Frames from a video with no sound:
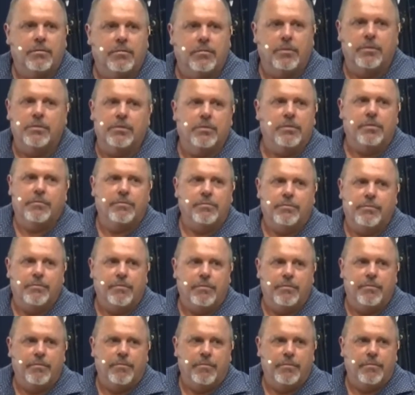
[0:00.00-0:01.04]
Well,
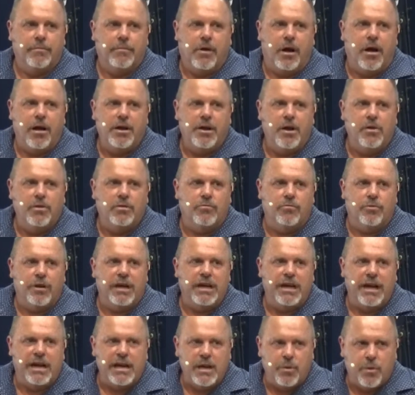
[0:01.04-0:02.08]
I don't
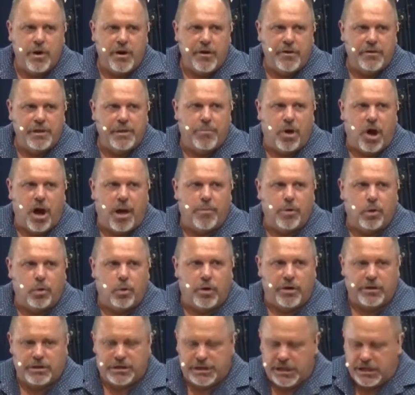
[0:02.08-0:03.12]
read anywhere in the Bible
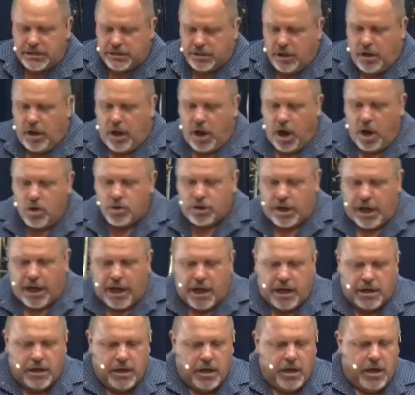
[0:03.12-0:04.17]
where it says,
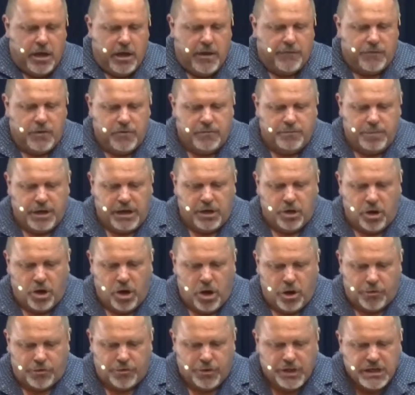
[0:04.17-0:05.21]
okay, if you've been
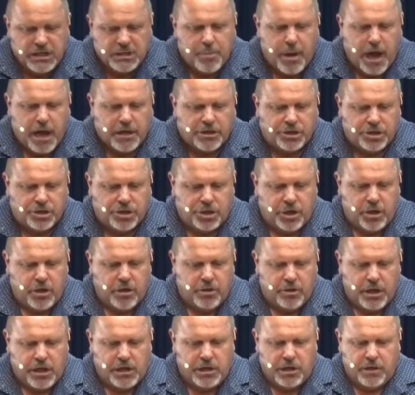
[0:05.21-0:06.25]
hurt this much,
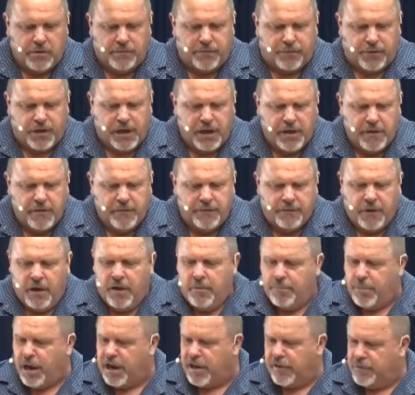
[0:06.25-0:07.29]
then you give,
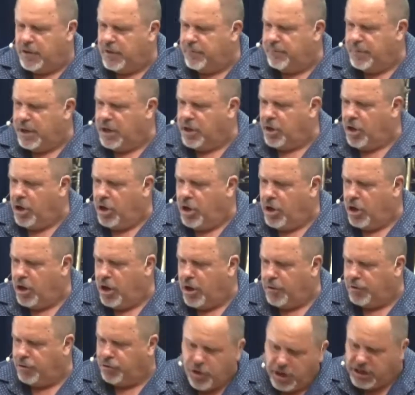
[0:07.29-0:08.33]
but if you've been
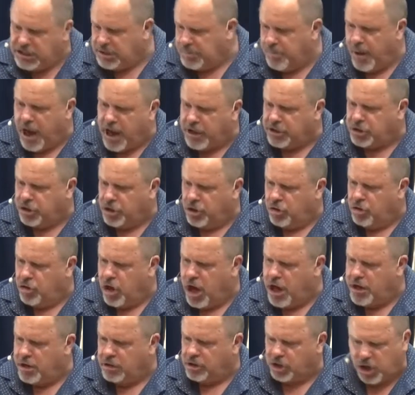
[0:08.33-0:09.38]
hurt this much,
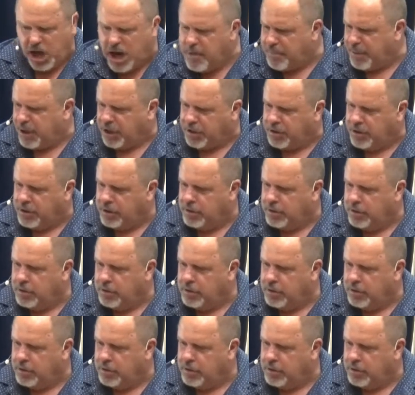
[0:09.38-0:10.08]
then keep it.